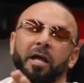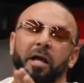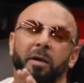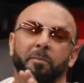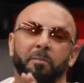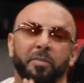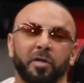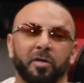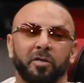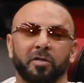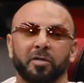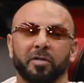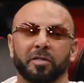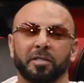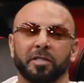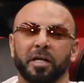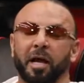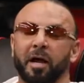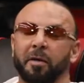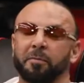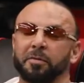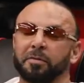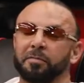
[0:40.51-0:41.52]
a billion
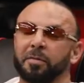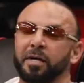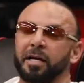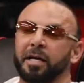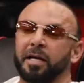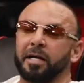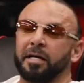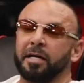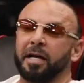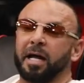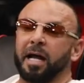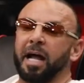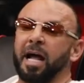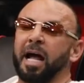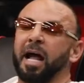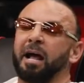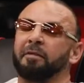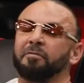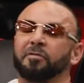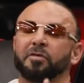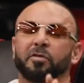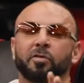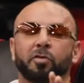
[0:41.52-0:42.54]
times, man, I
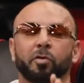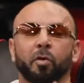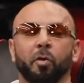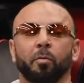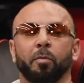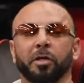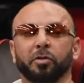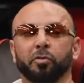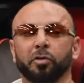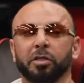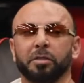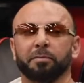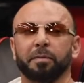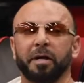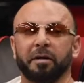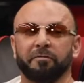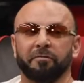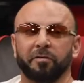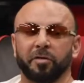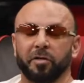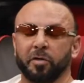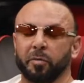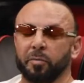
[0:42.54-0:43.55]
have so much
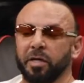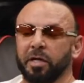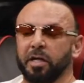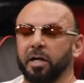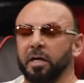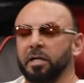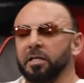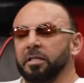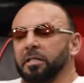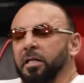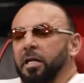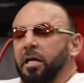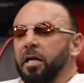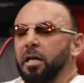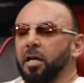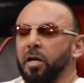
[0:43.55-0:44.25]
respect for you because